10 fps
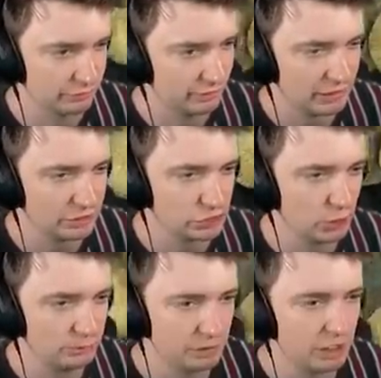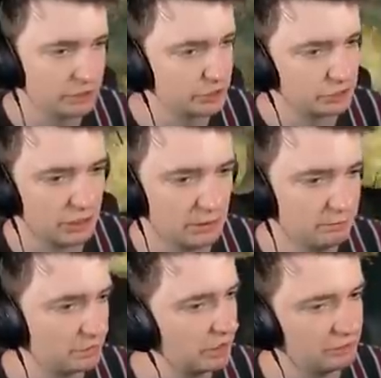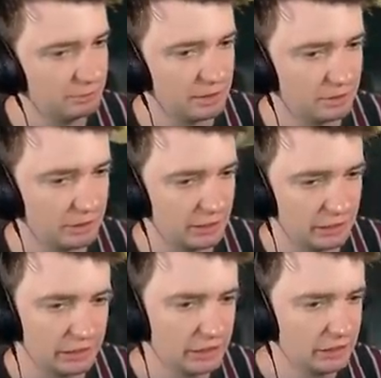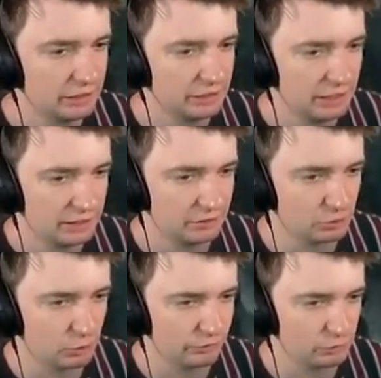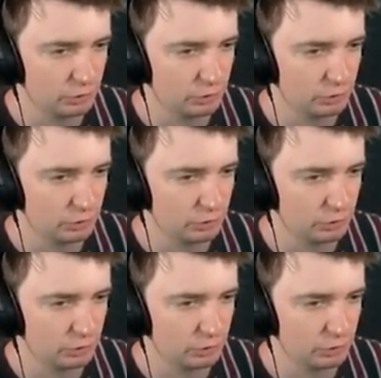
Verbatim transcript: If I get chomped a hundred times, it's better than getting naired into W A P